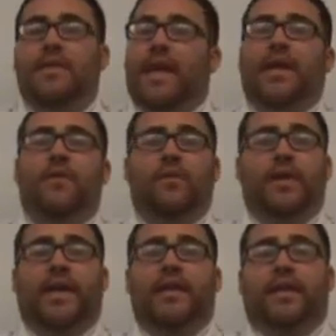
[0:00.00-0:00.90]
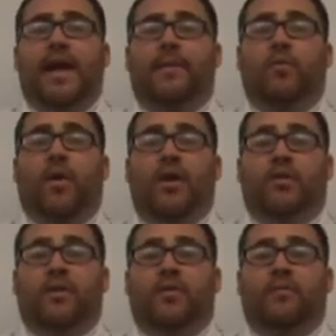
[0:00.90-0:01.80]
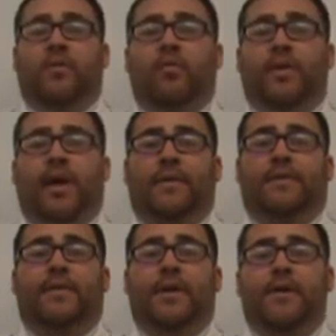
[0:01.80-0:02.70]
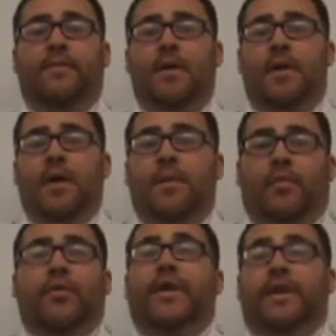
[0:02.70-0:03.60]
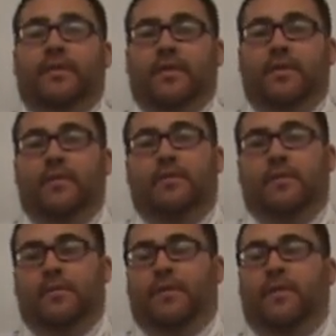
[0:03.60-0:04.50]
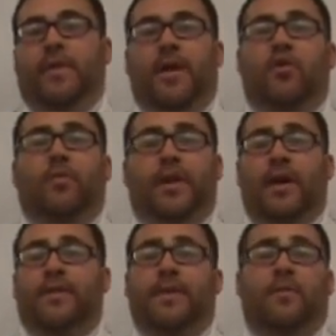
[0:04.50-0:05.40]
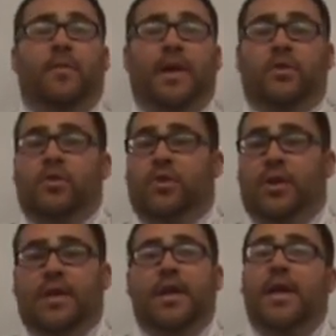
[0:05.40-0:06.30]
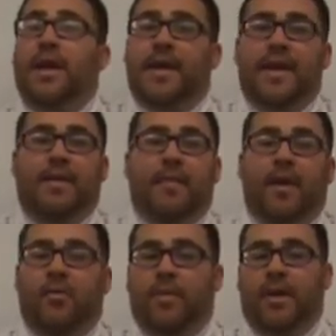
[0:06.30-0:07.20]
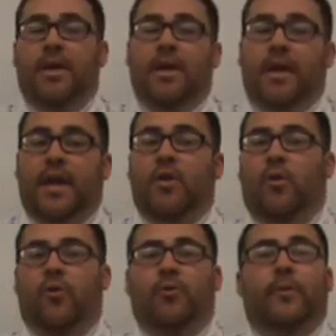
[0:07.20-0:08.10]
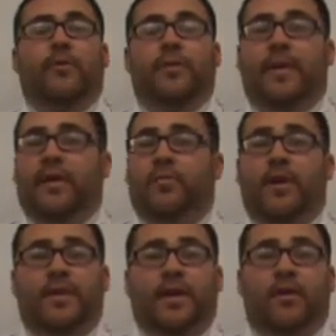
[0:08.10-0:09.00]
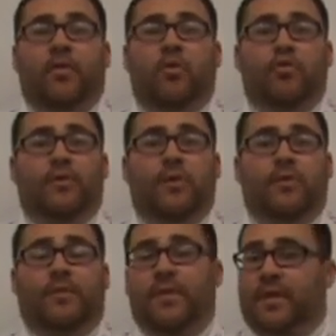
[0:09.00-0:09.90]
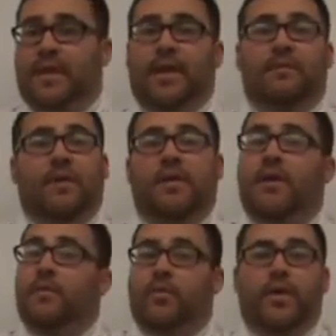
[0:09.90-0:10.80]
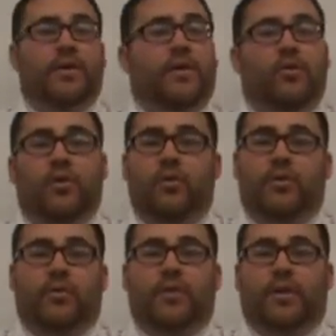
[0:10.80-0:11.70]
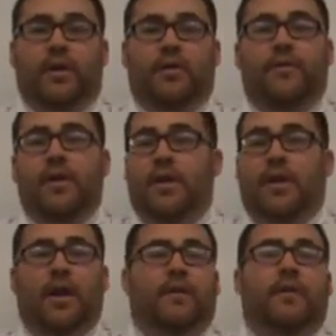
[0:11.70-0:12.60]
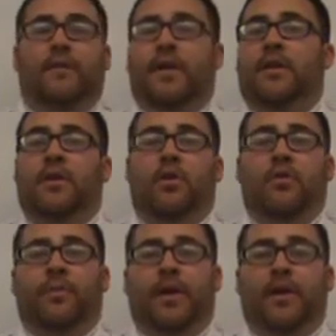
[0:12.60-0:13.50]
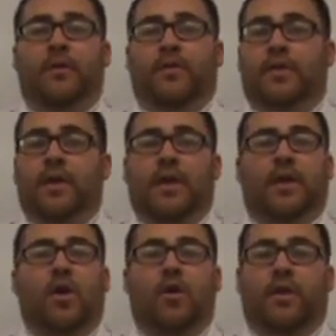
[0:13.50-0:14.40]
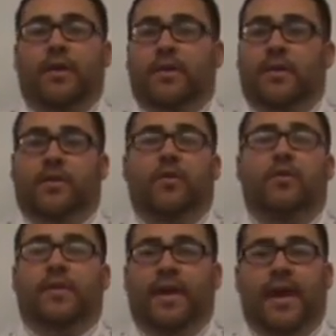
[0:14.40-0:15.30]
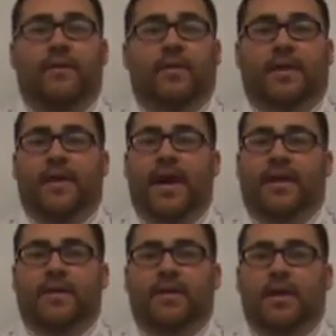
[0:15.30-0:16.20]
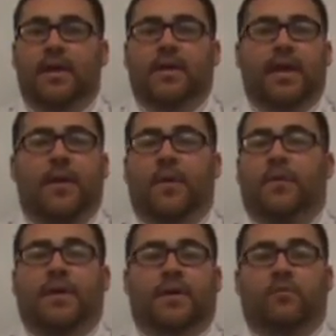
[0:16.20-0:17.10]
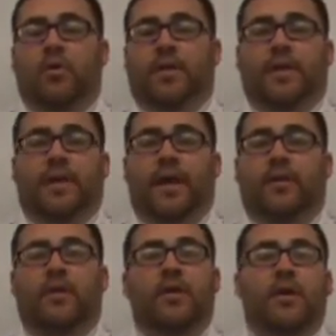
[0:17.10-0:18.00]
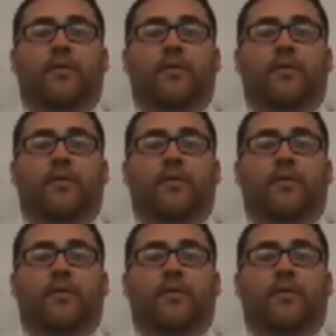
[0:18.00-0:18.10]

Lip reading: Thank you for taking the time to watch this open house video. Please fill that open house information sheet, email me, get a hold of me with the best ways to get a hold of you. If you see me, please introduce yourself. I love getting to know the parents and guardians of the students I have in class. That way we can work together